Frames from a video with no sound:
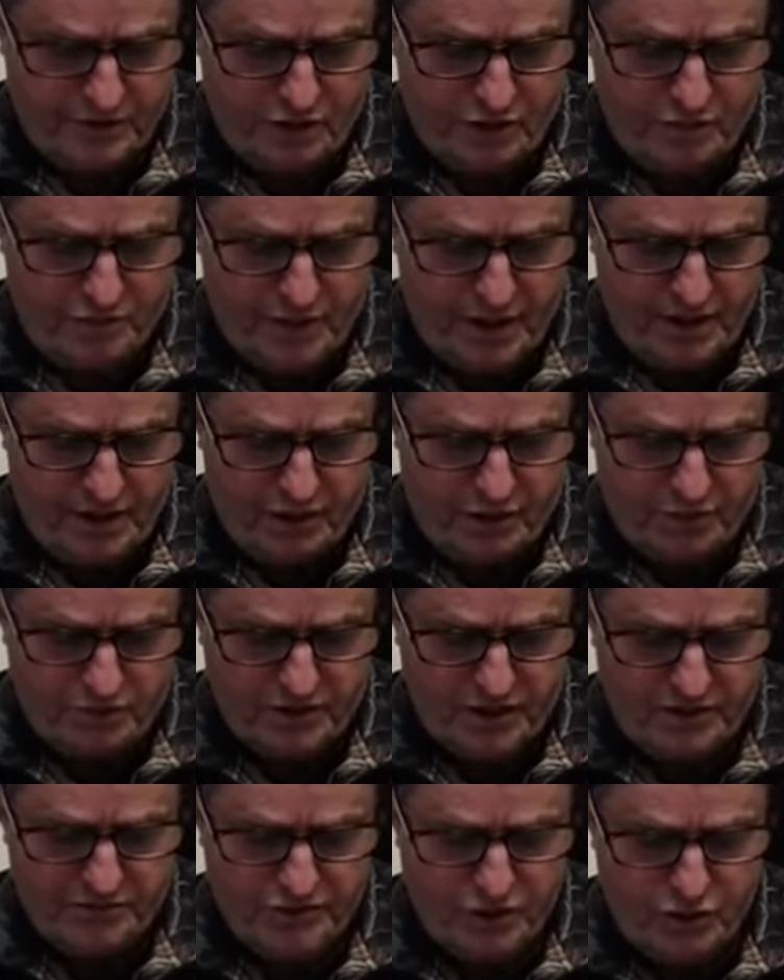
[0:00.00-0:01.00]
I'll, make, I'll
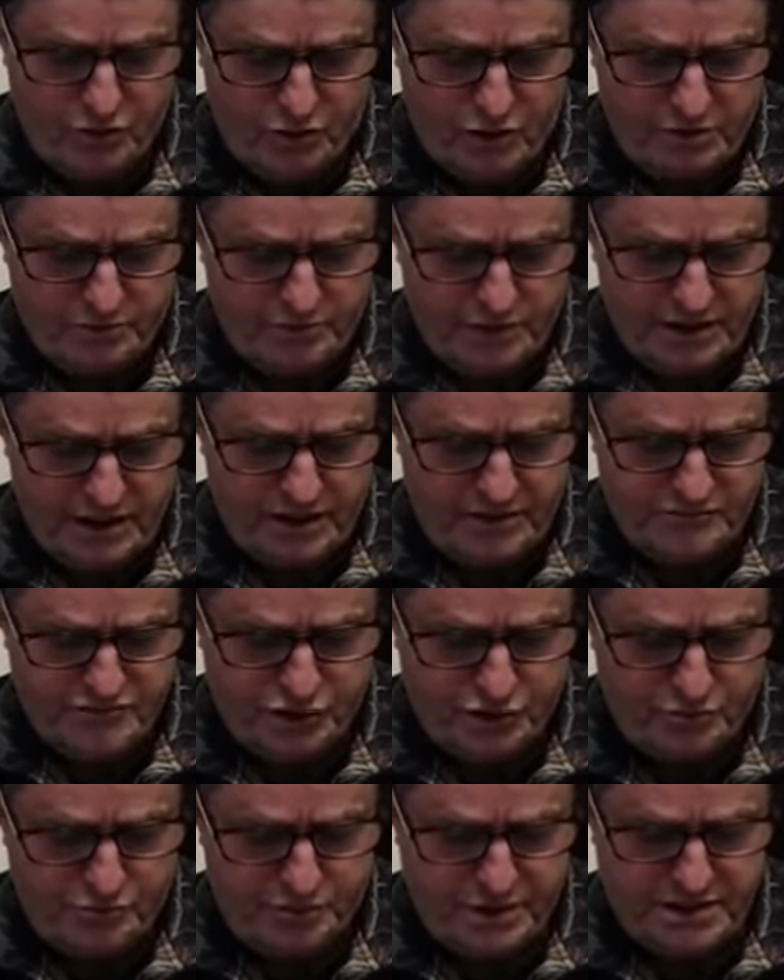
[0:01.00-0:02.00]
give you what leaves
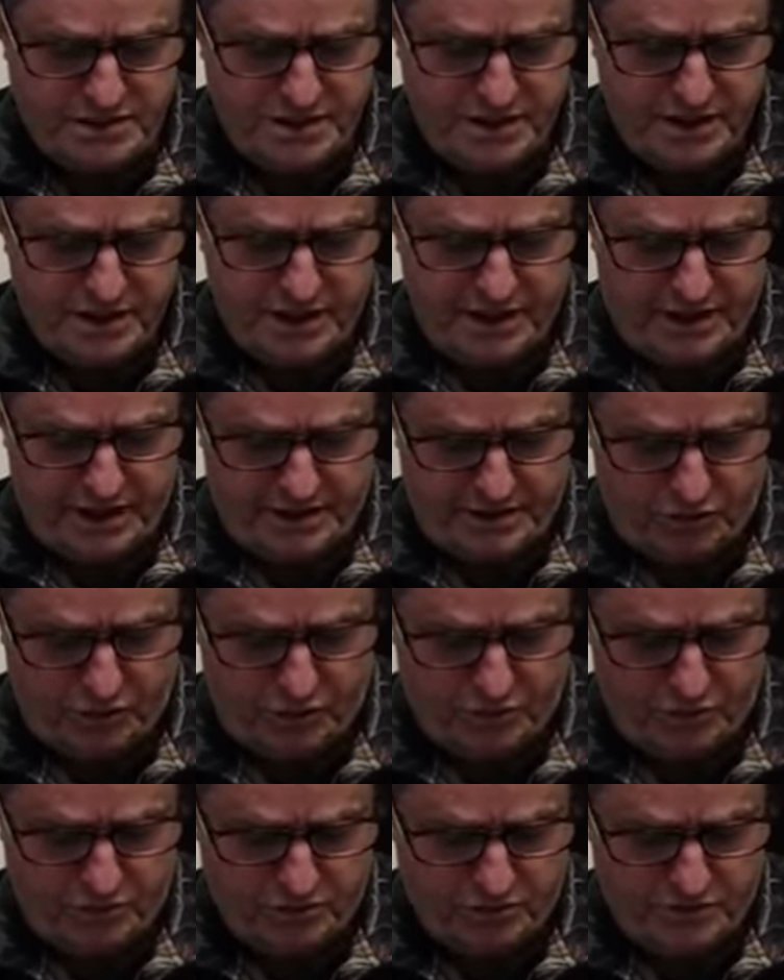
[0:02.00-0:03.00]
you bitter, and
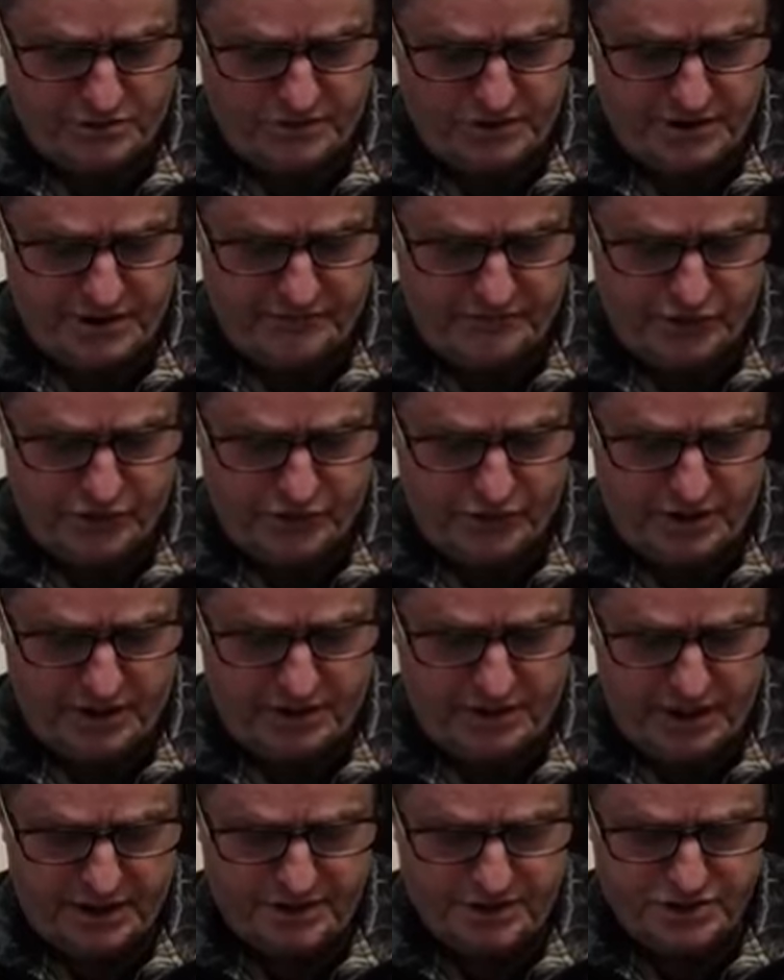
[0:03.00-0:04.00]
I'll give you
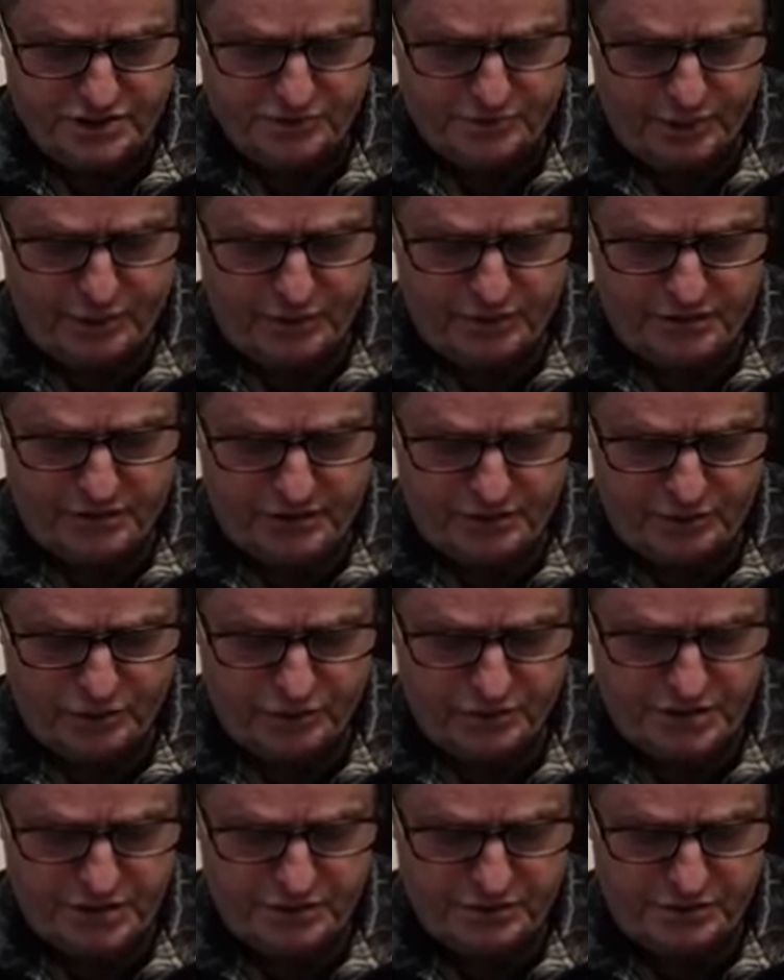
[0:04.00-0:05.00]
another spirit that
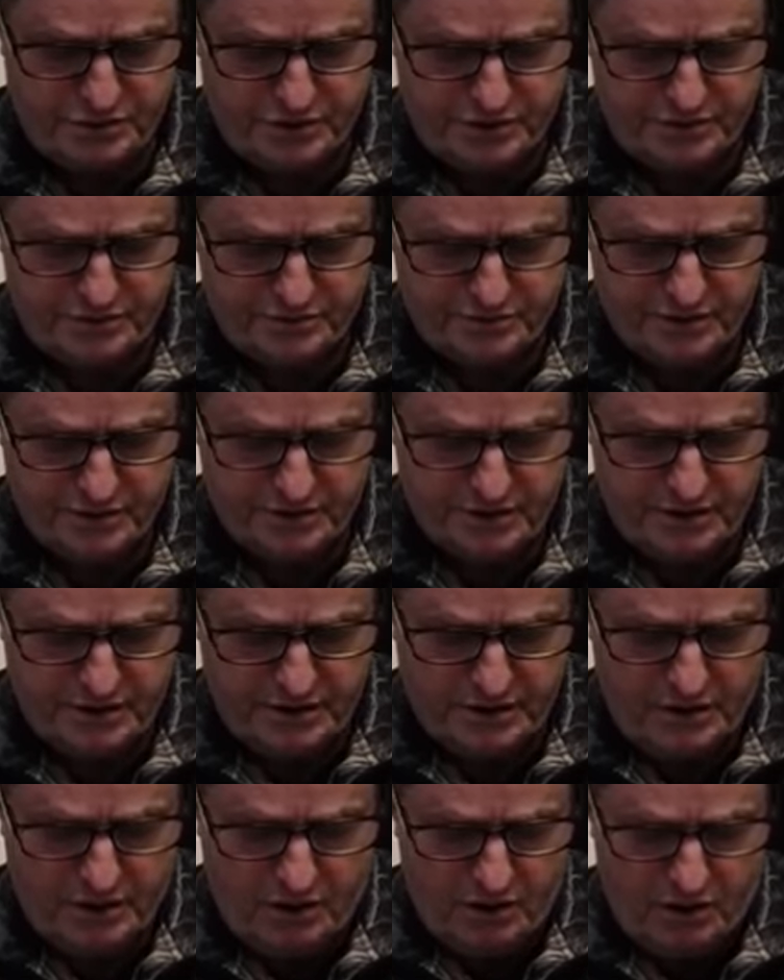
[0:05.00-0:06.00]
will kill you,
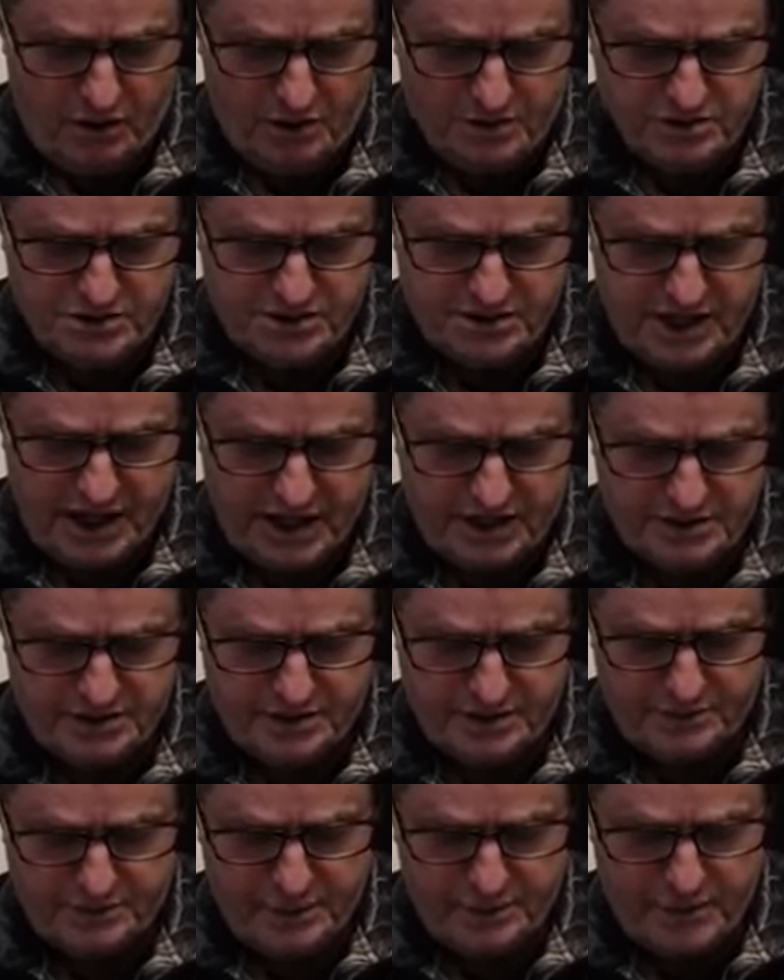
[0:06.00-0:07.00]
I'll scatter
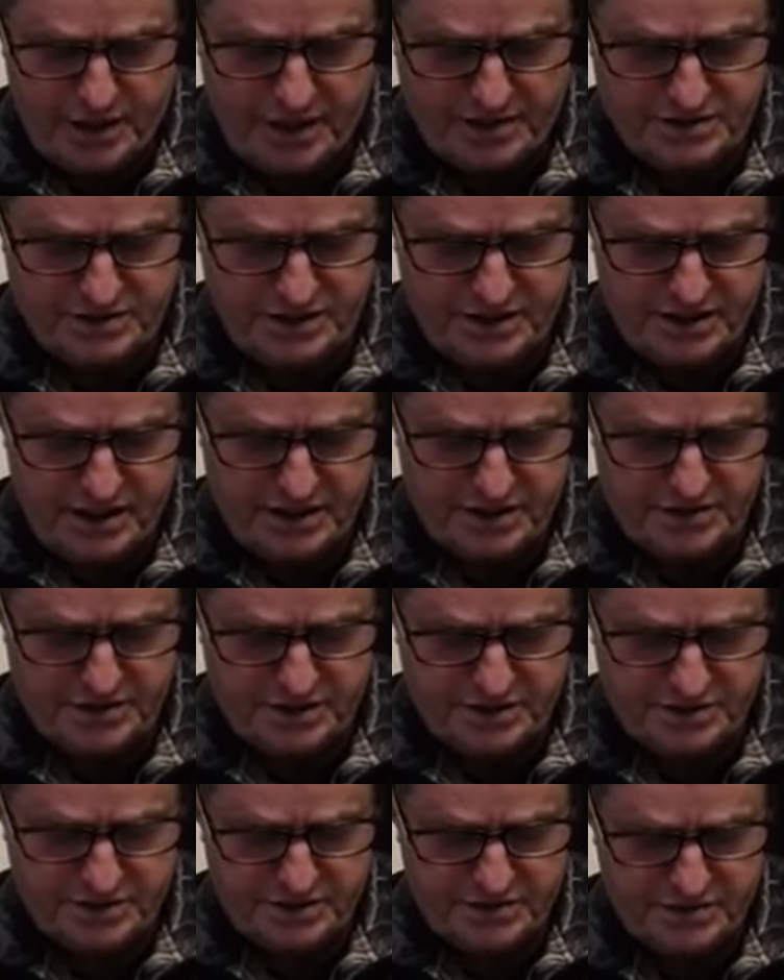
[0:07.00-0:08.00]
them amongst the
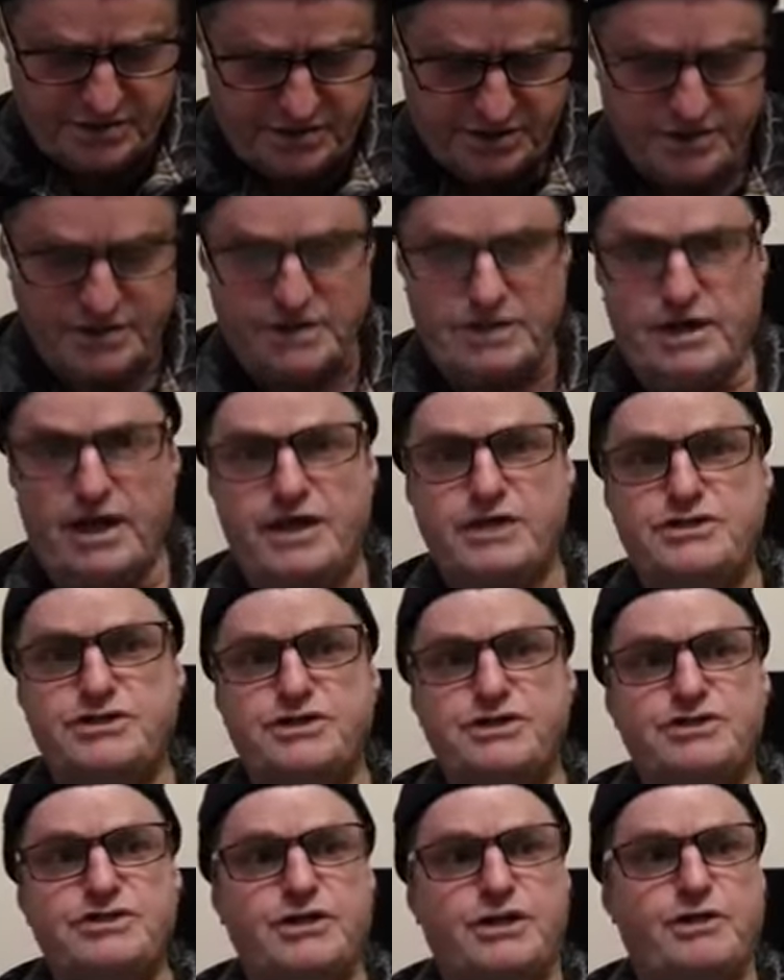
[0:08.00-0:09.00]
nations. The
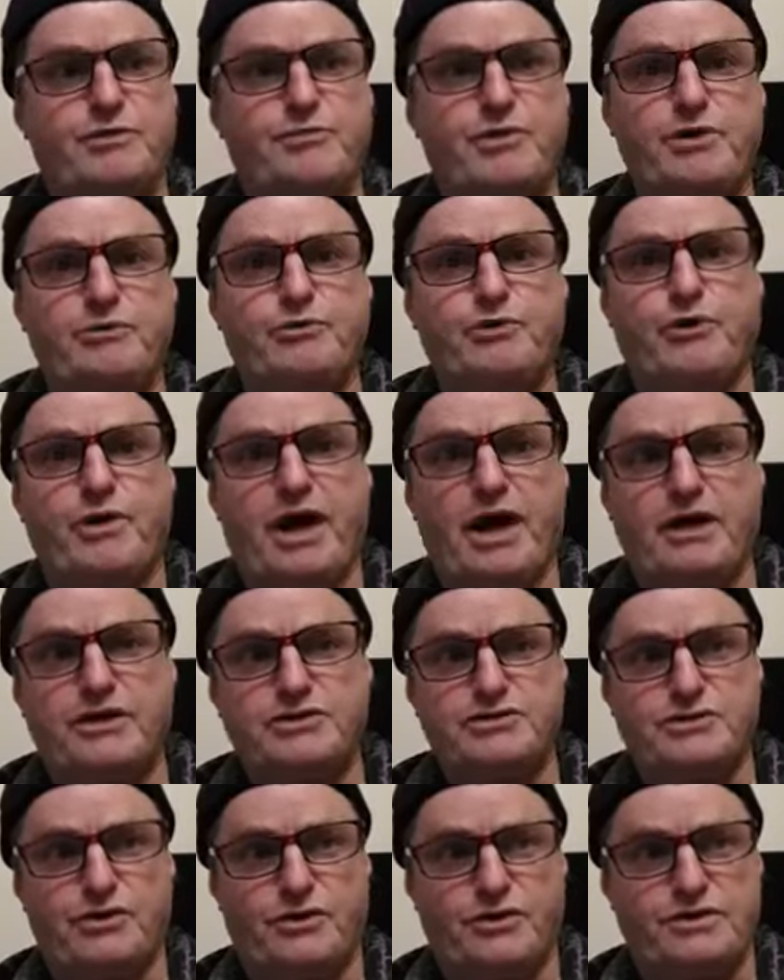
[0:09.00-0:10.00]
nations are the people who are
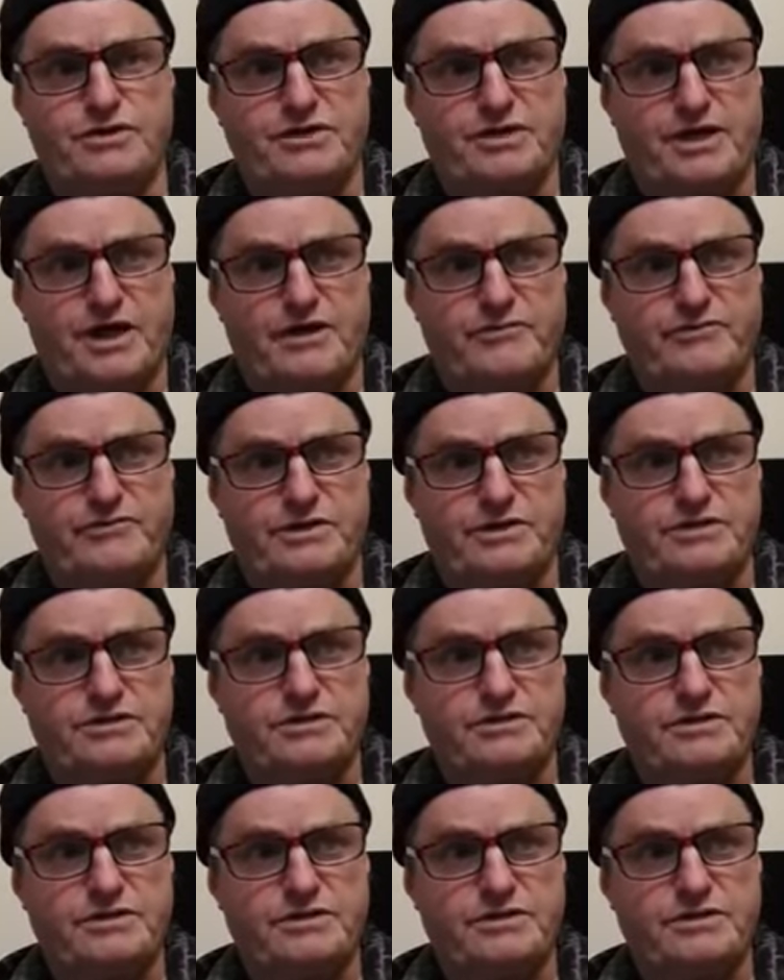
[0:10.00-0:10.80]
outside of the covenant.